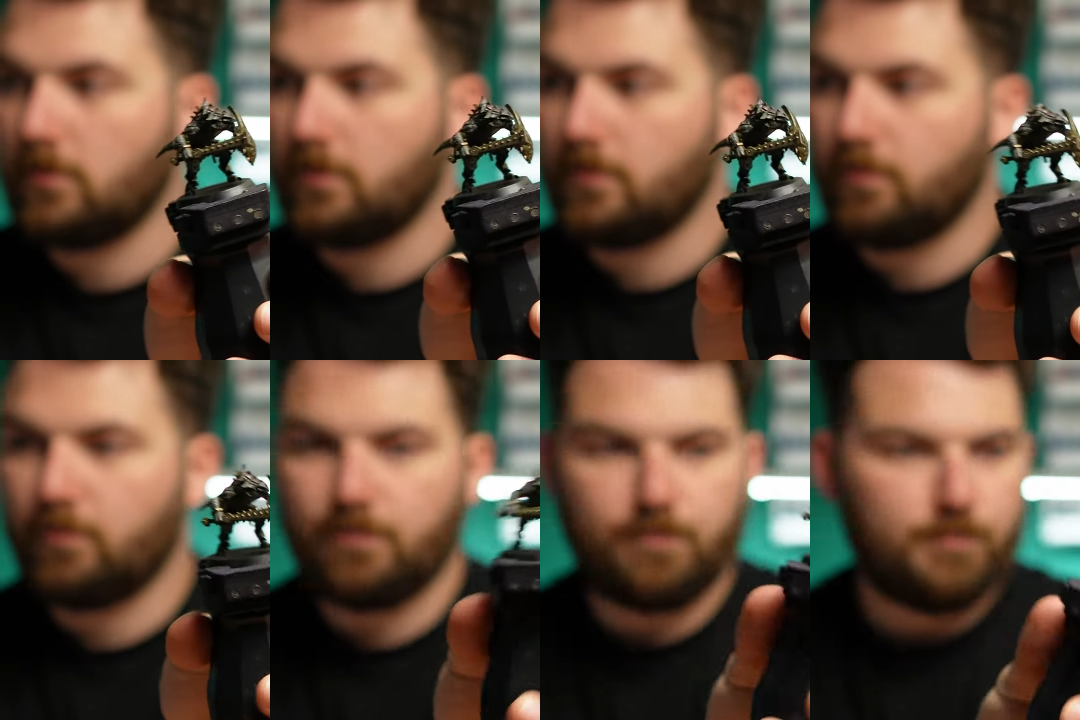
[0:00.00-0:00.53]

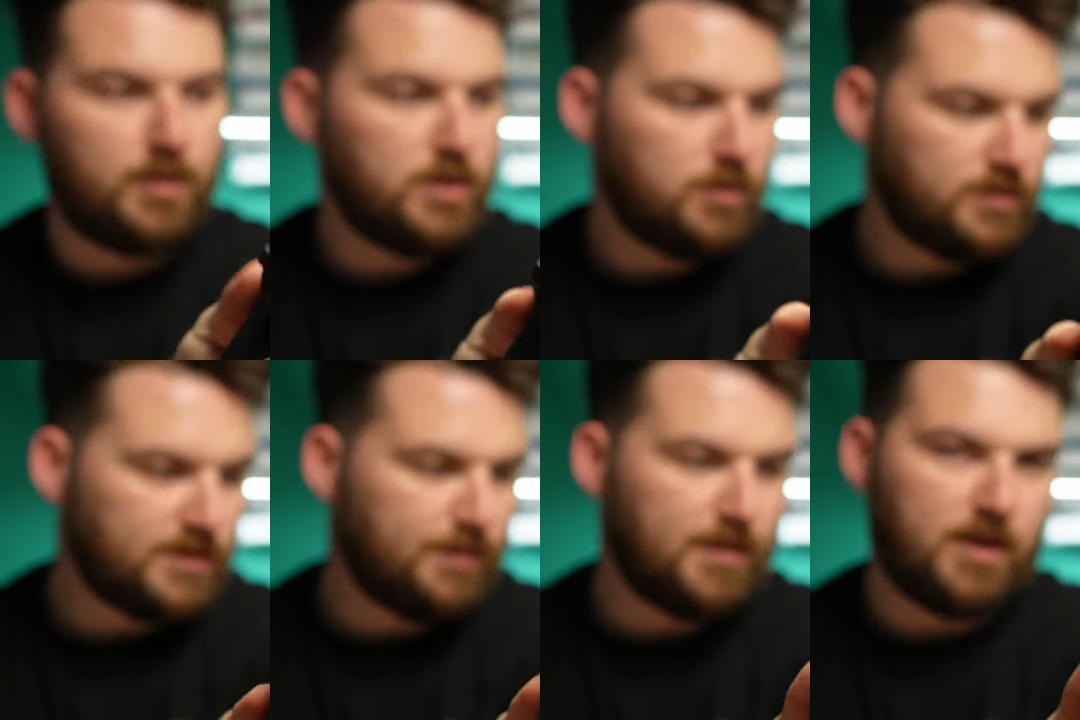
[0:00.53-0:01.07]
That's just there's
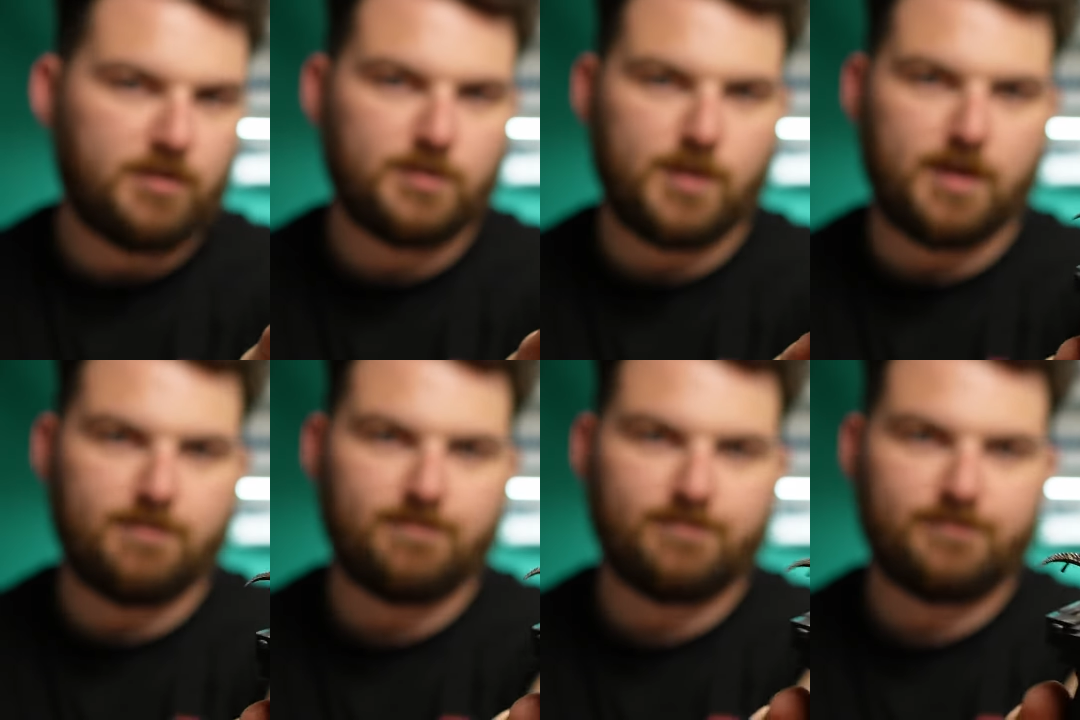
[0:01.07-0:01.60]
yours just up there as
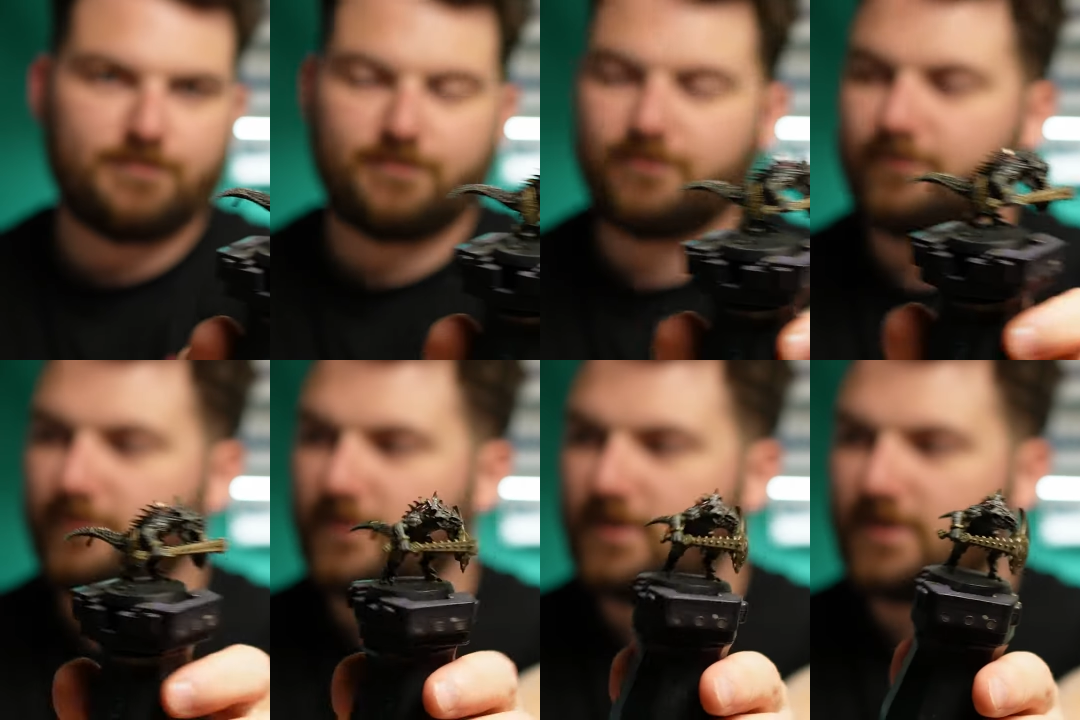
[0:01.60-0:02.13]
well.
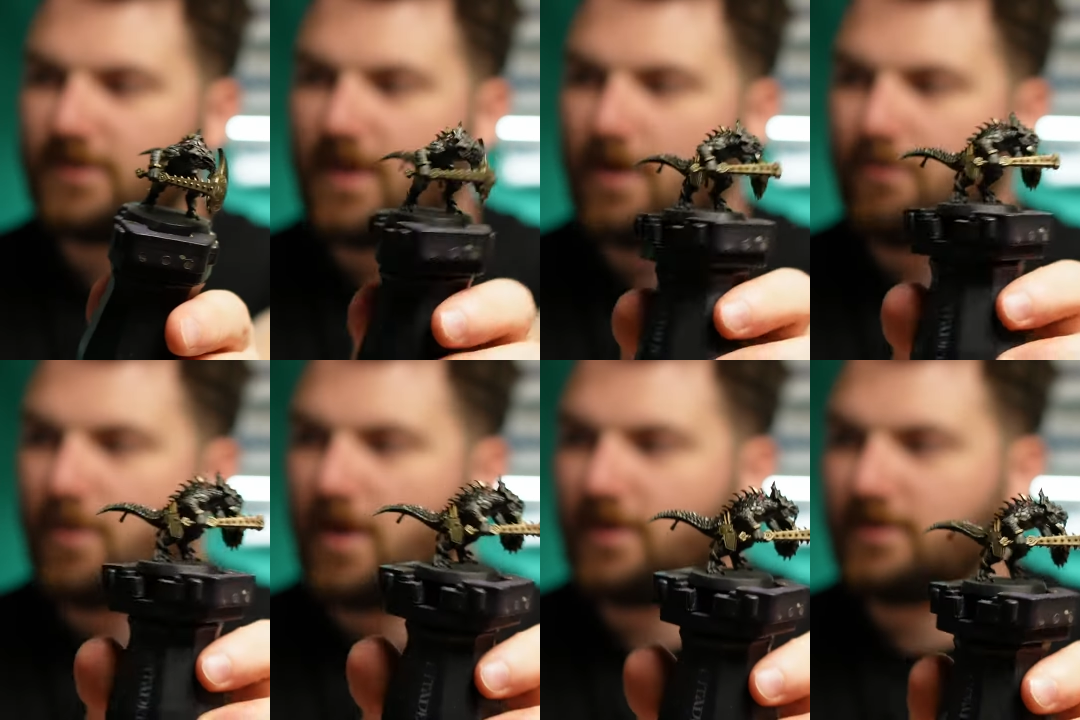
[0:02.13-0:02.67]
There's just so side
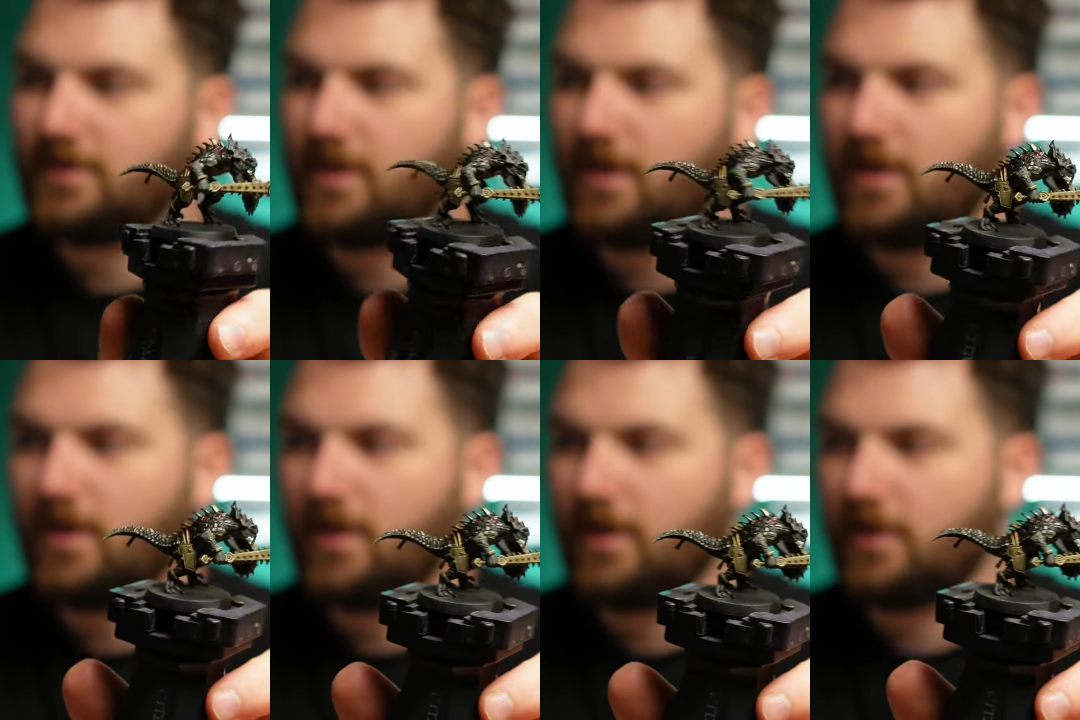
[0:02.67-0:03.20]
many by
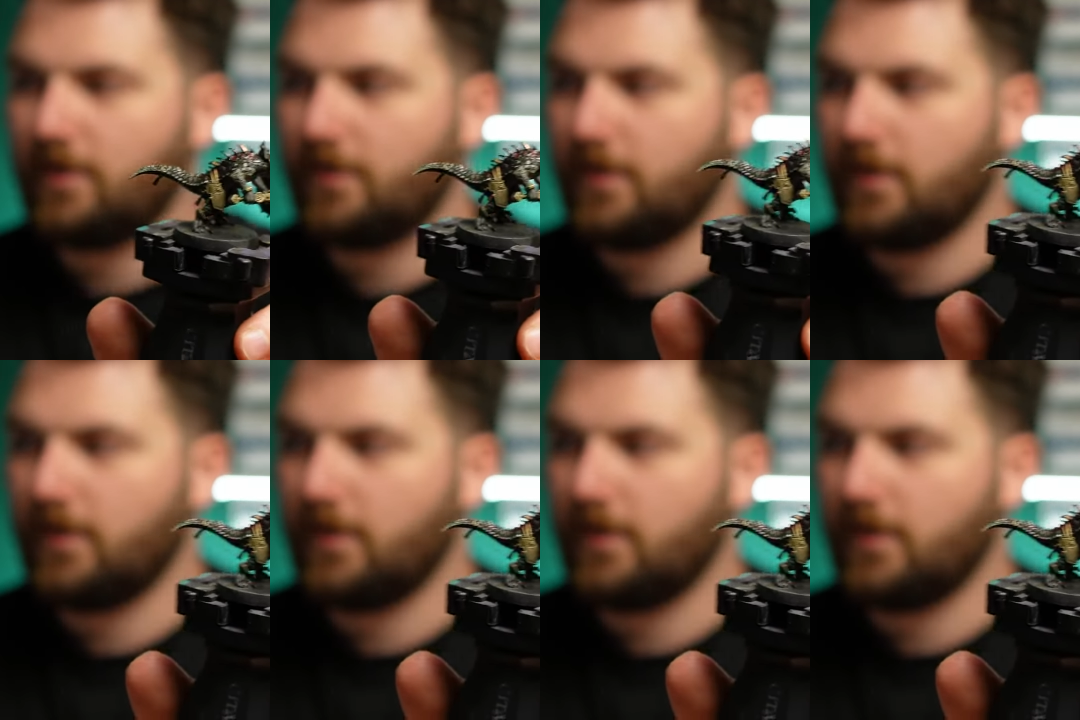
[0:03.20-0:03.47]
side.